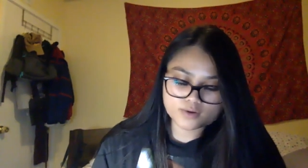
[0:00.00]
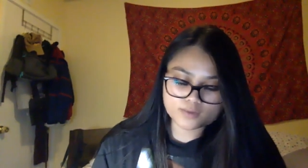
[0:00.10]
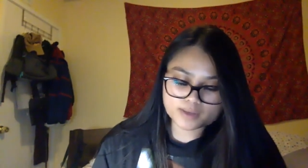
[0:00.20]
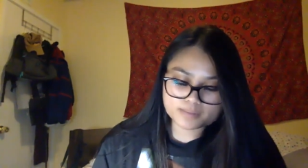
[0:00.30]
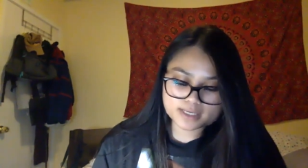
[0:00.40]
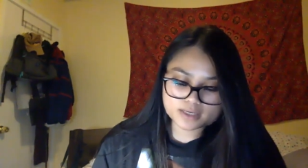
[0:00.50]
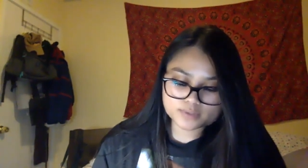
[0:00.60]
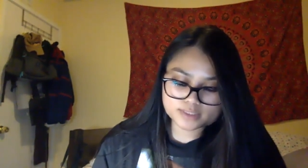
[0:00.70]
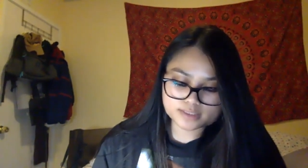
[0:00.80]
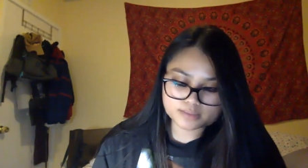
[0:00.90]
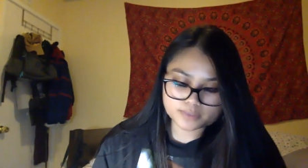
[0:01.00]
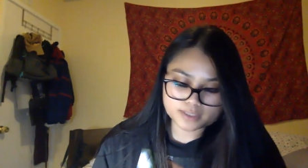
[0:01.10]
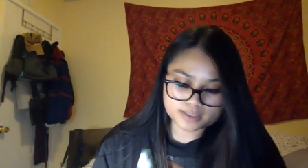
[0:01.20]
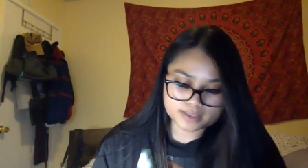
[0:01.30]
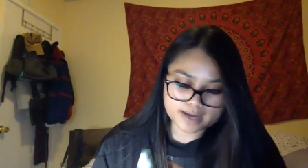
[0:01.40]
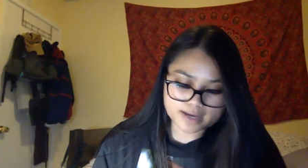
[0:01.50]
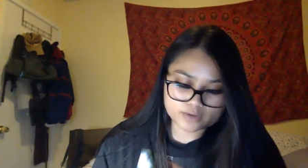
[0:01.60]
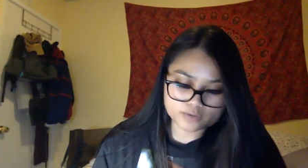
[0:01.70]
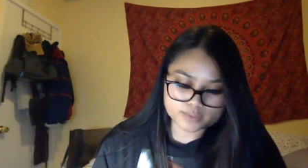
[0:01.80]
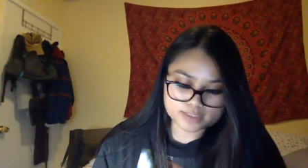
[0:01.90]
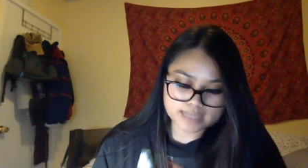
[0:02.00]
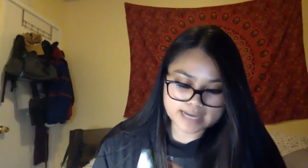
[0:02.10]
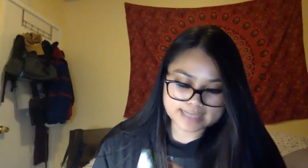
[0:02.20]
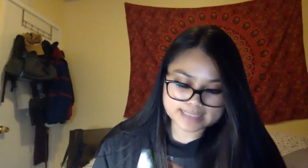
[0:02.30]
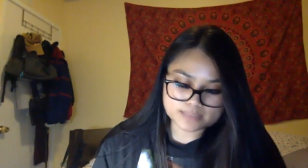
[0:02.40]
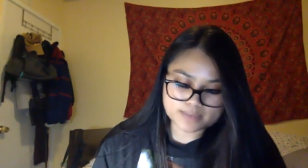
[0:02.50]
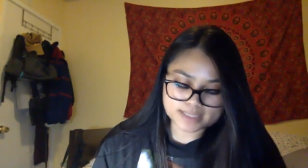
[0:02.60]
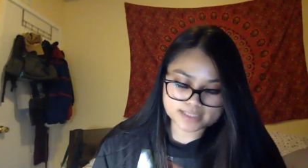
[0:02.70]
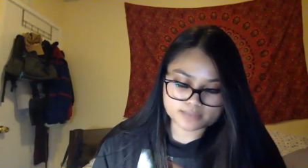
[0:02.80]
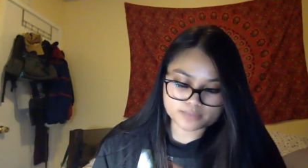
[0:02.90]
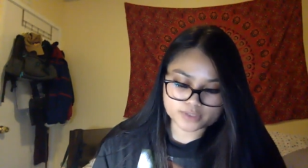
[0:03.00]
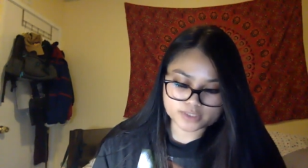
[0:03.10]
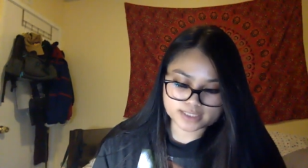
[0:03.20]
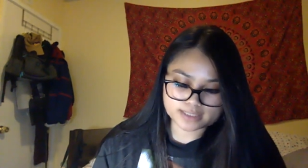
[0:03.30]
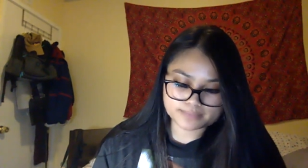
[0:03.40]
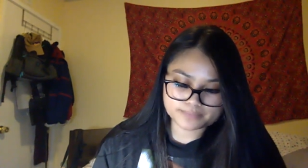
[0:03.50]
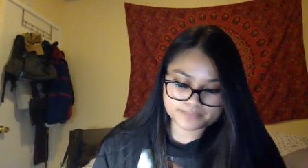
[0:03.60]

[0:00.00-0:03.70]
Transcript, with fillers: Or maybe he was simply a guy who was at his best in person.